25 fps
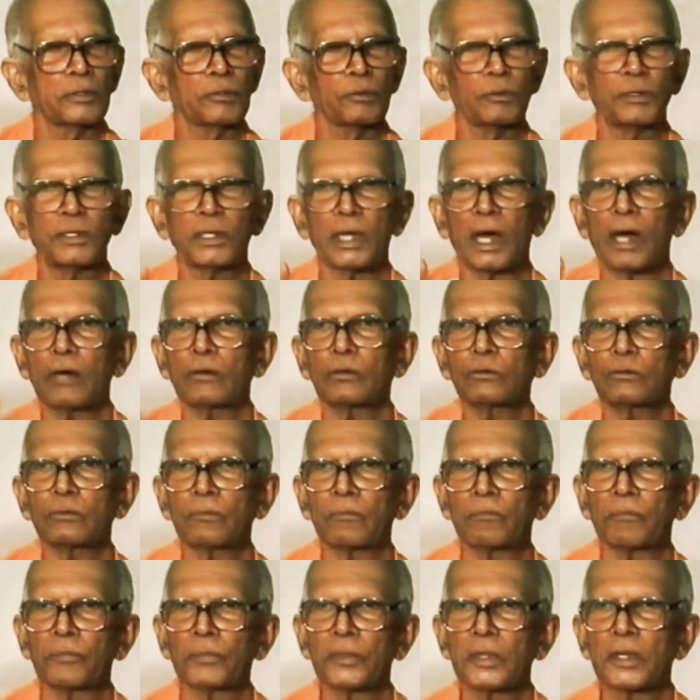So
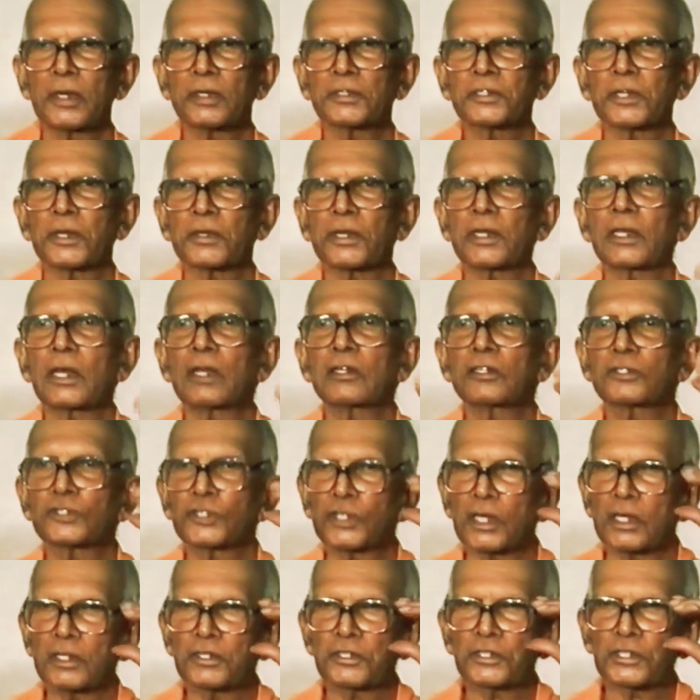now there is a real
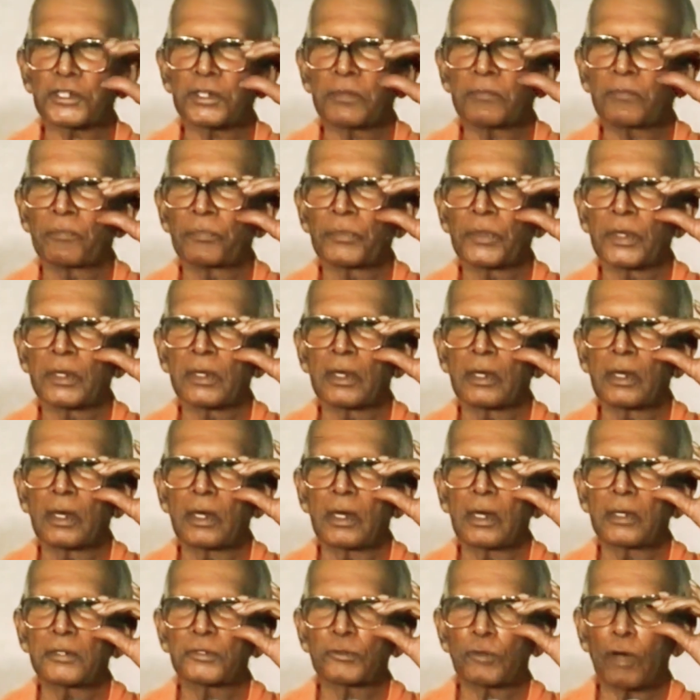search.
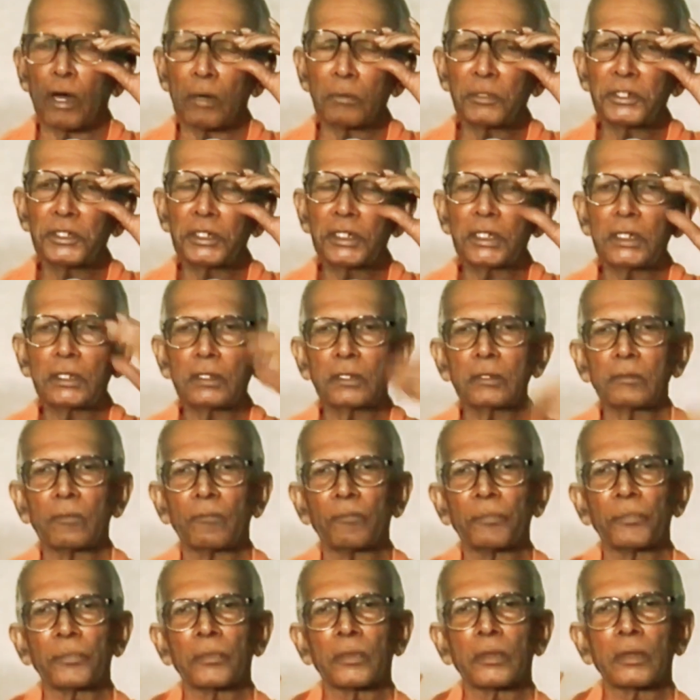
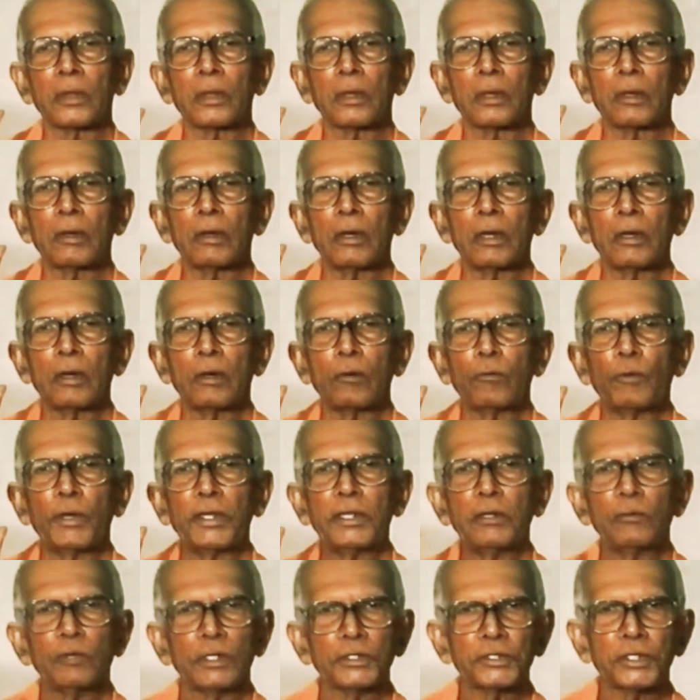Swamiji,
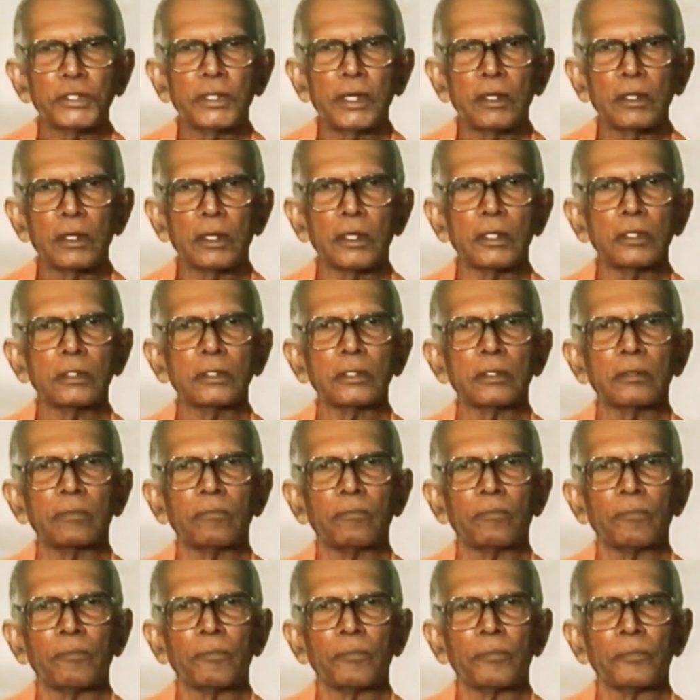when he was in England,
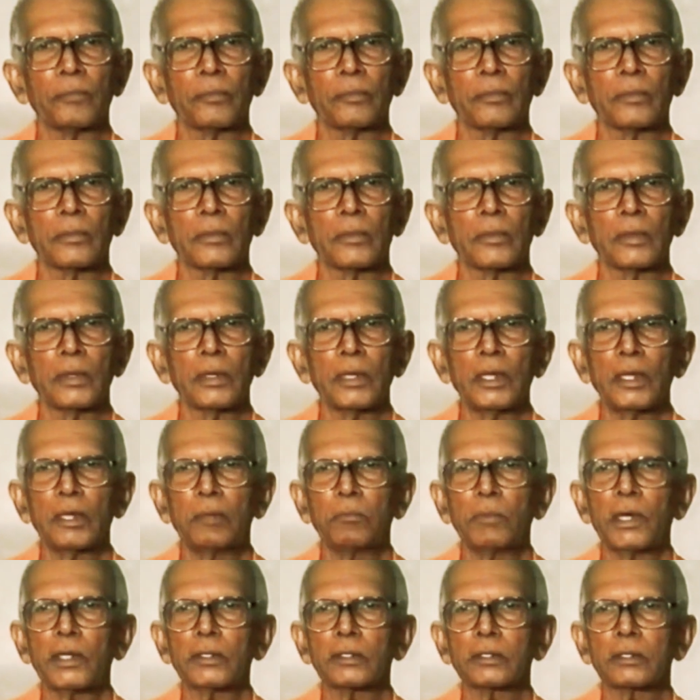
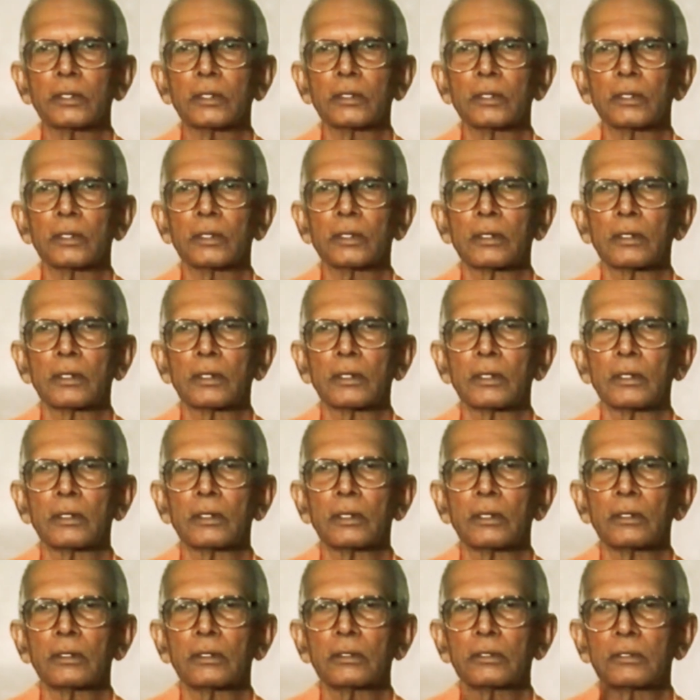he met
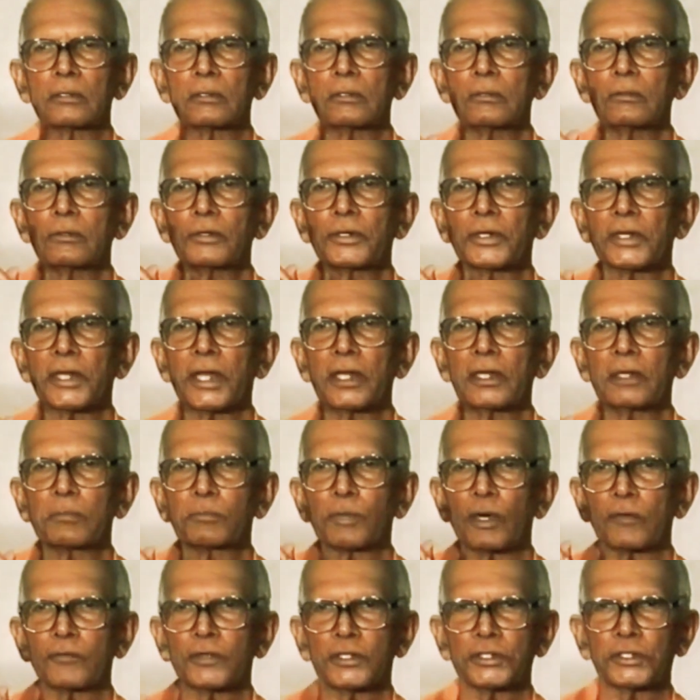two
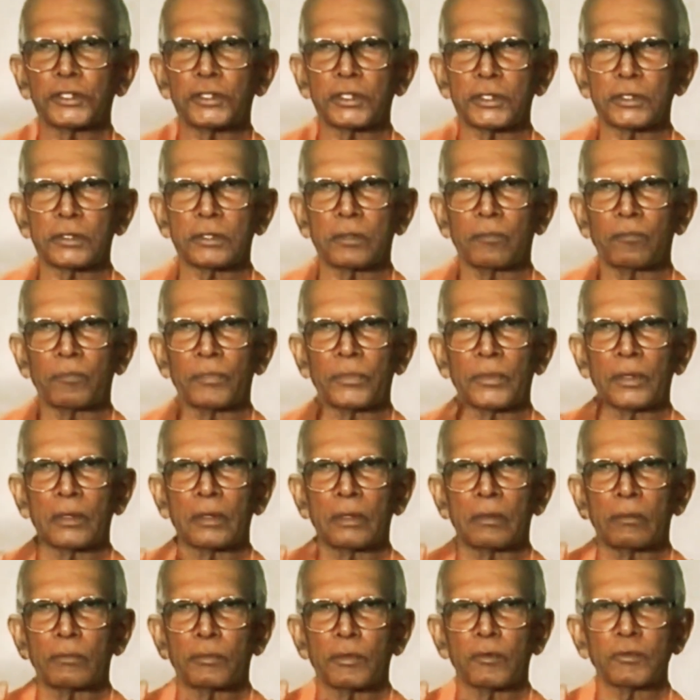great professors,
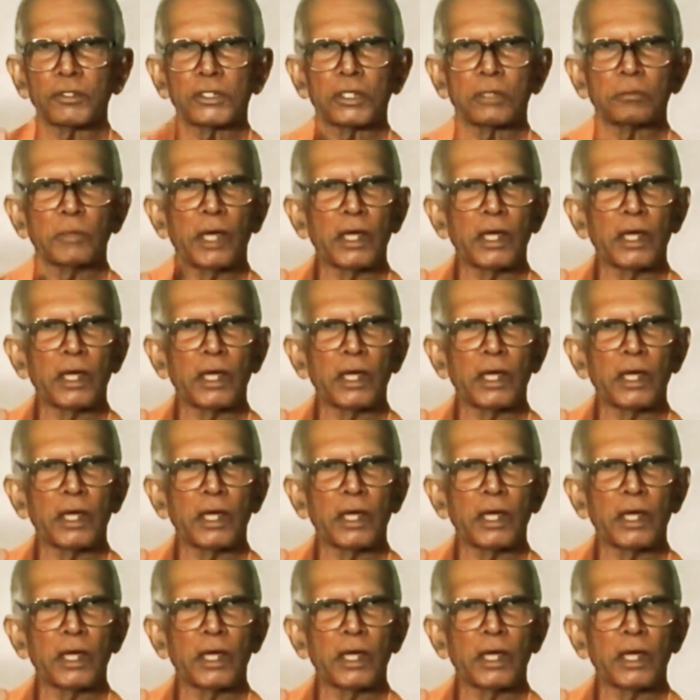Professor